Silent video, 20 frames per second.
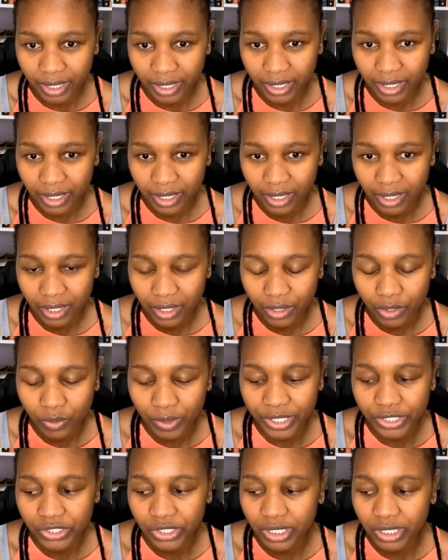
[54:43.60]
The
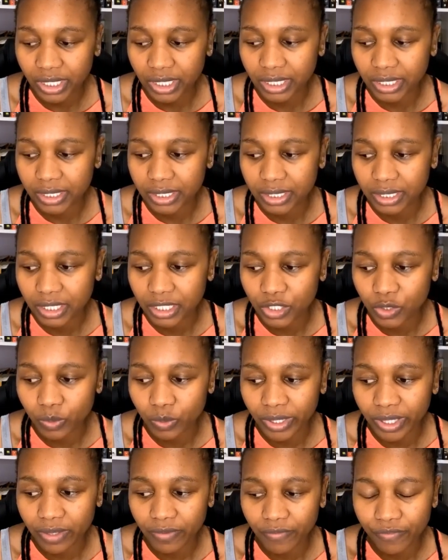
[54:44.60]
question is, it's working
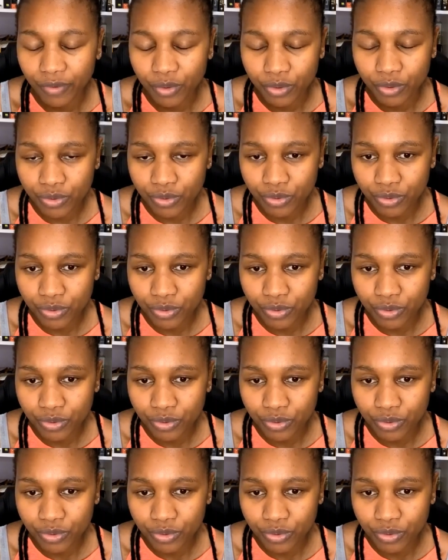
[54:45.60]
for who?